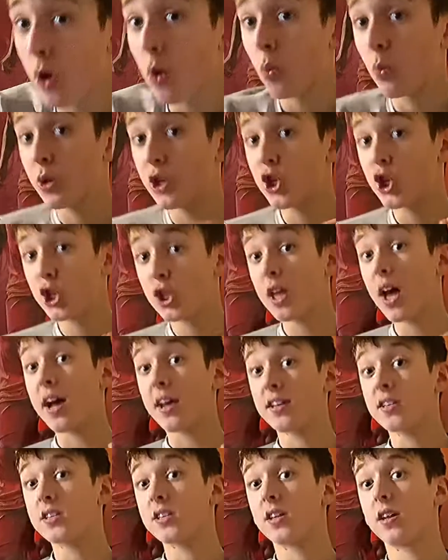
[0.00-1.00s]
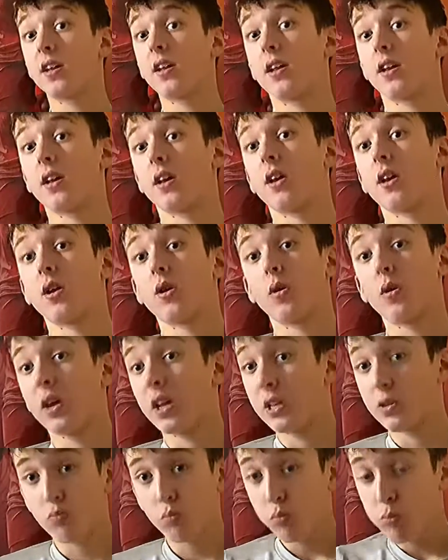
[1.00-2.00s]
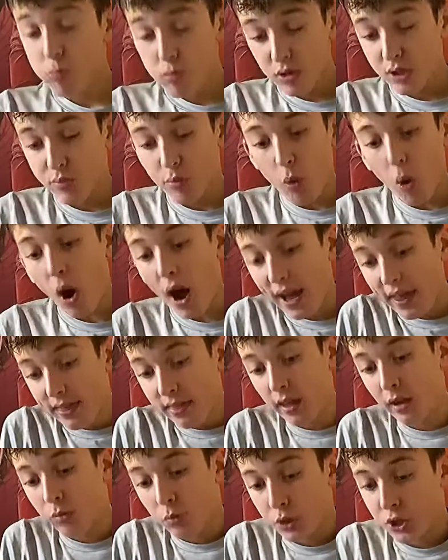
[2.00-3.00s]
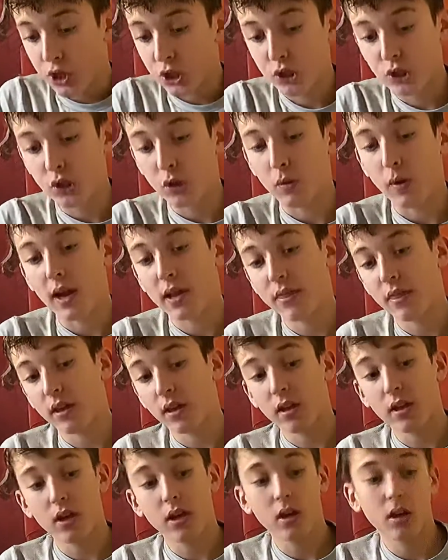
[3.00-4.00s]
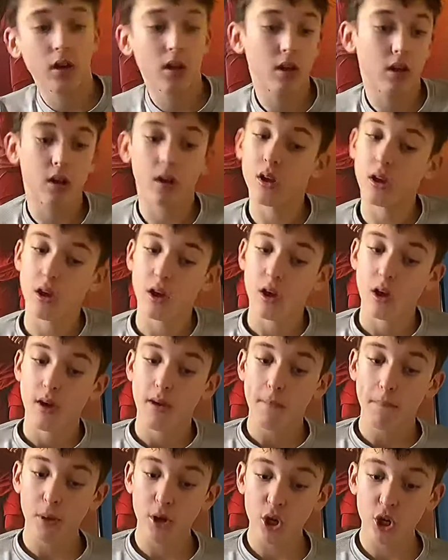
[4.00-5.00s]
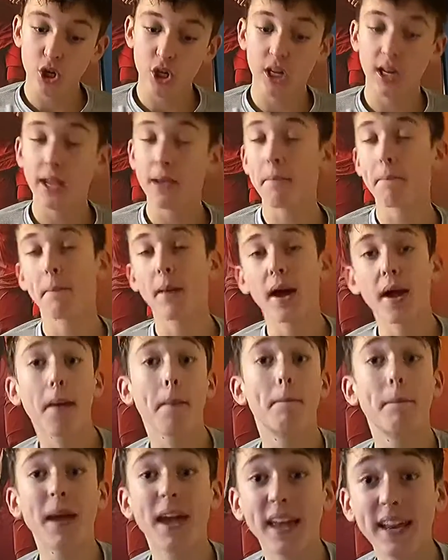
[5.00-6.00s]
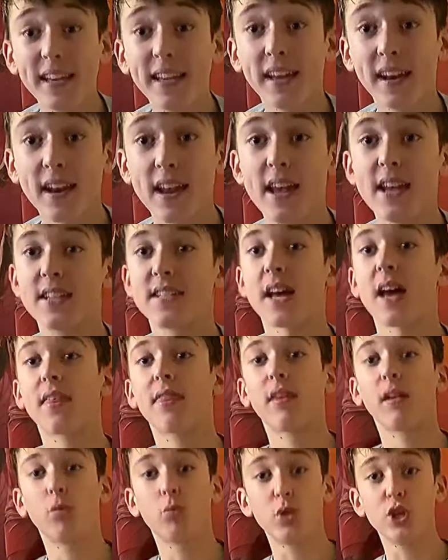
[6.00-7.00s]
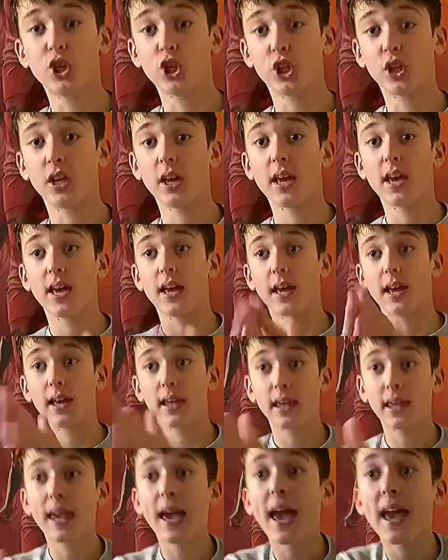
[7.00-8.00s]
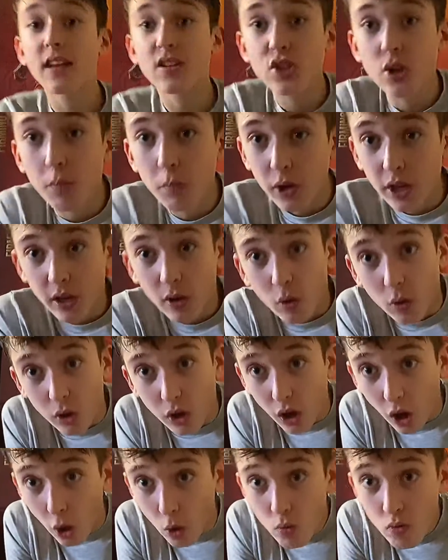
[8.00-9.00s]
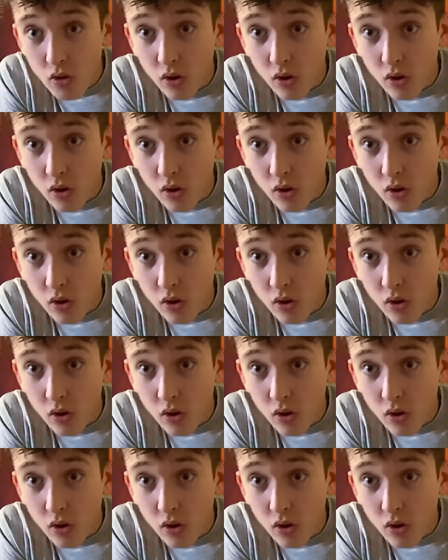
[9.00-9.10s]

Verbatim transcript: which does is is what I think we should do. I think personally, my opinion is I think we should get someone in on loan.